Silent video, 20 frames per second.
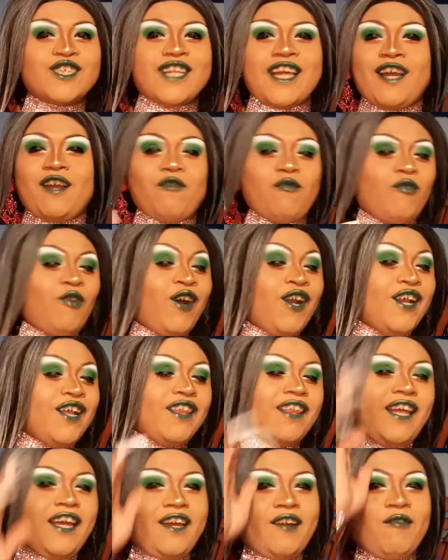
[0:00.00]

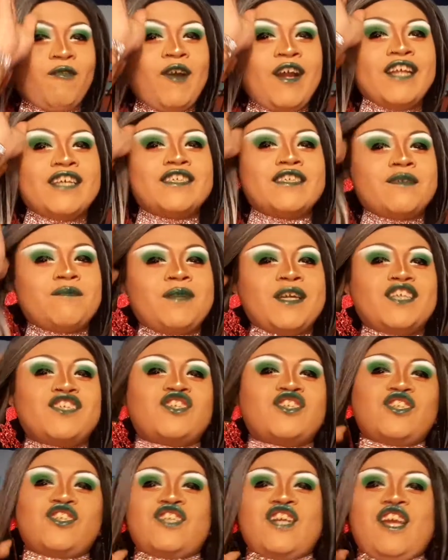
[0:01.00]
What is the big
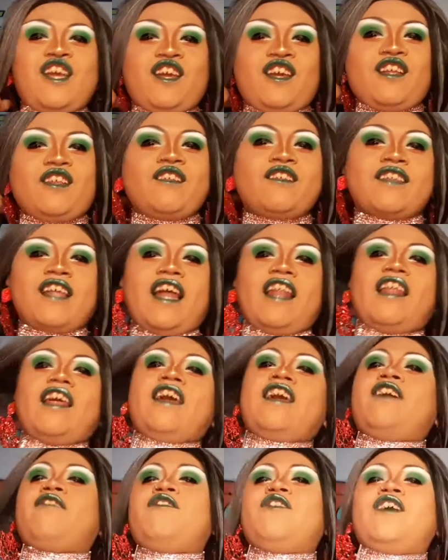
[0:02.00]
cha-ching that,
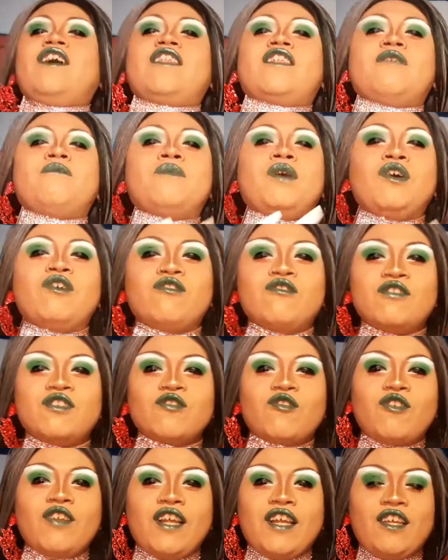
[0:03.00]
like, if you get the most,
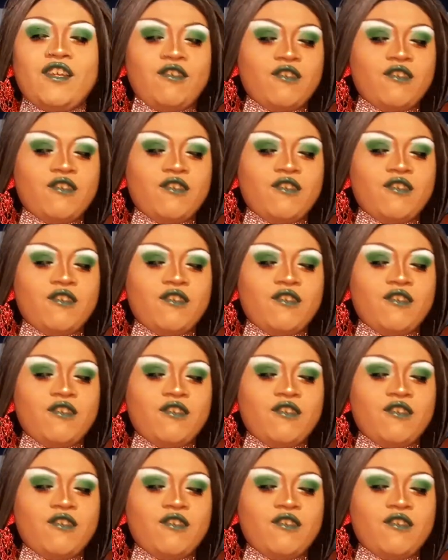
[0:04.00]
or, like,